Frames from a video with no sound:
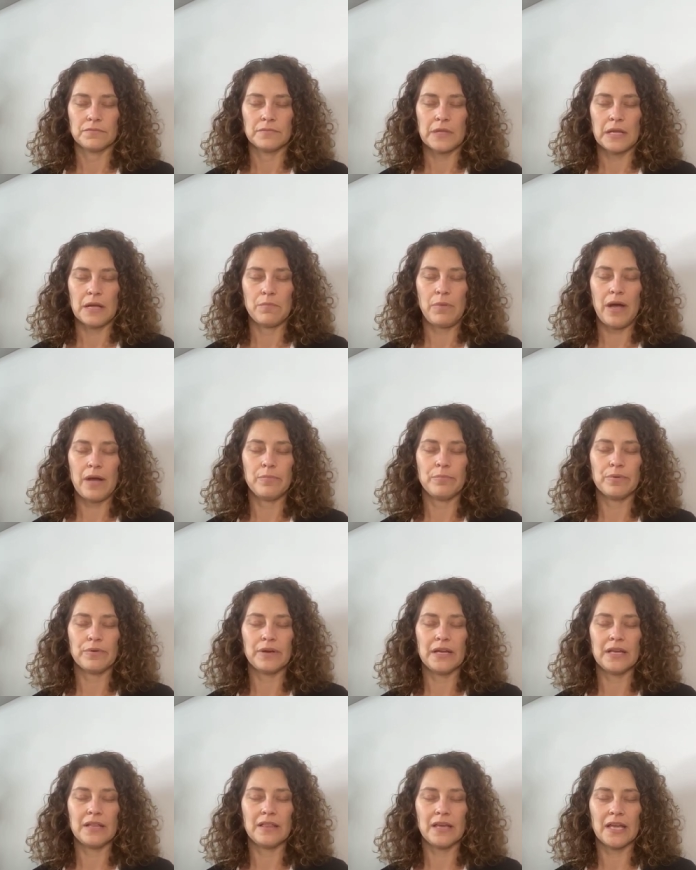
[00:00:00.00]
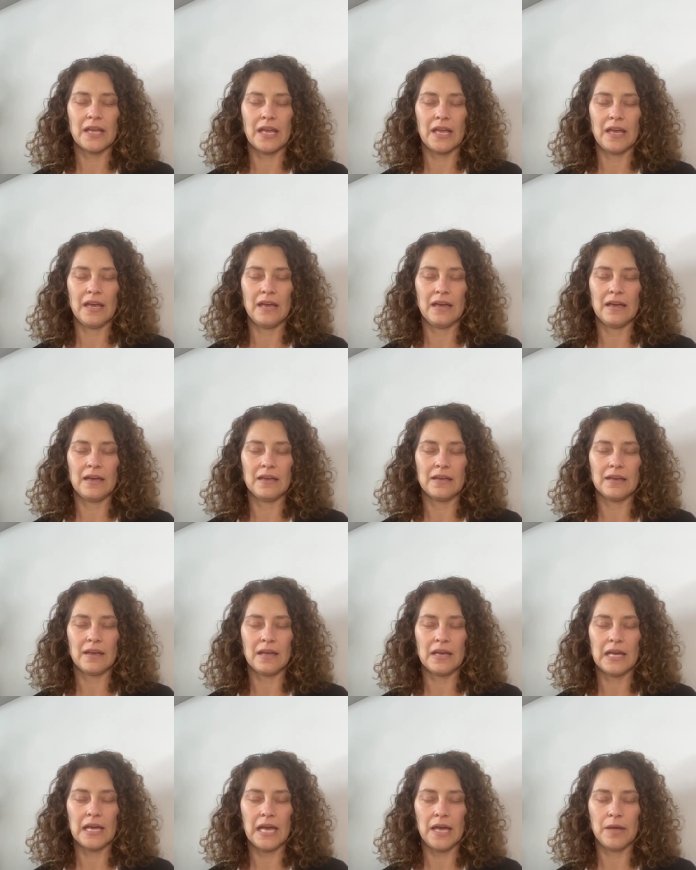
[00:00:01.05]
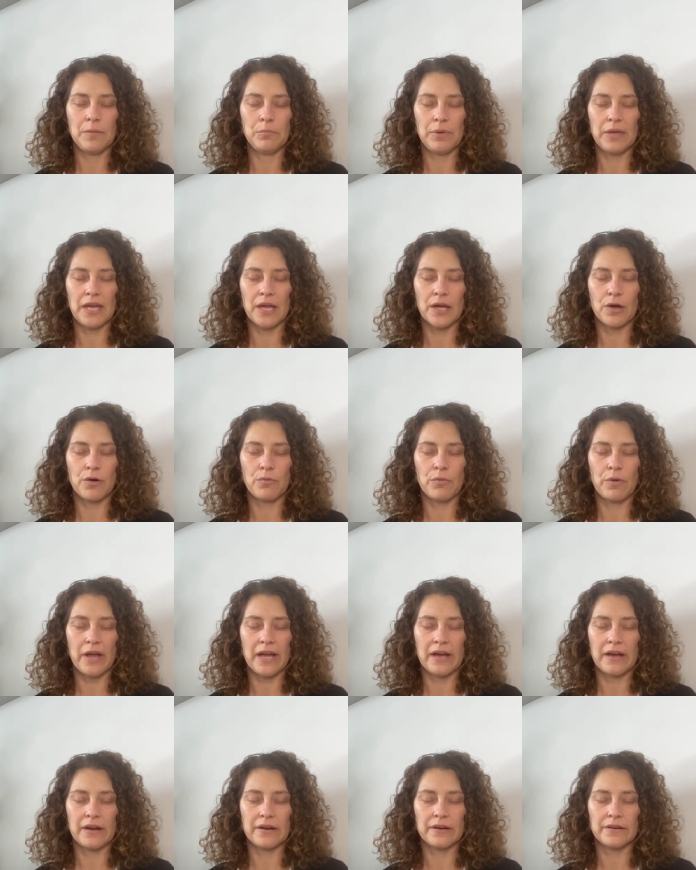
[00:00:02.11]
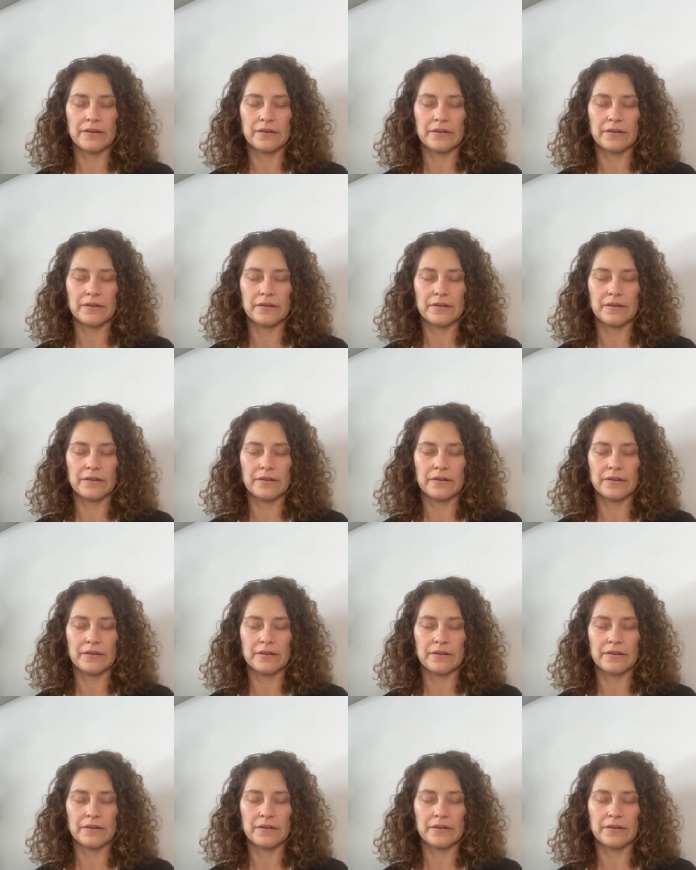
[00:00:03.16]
by breathing in and being aware.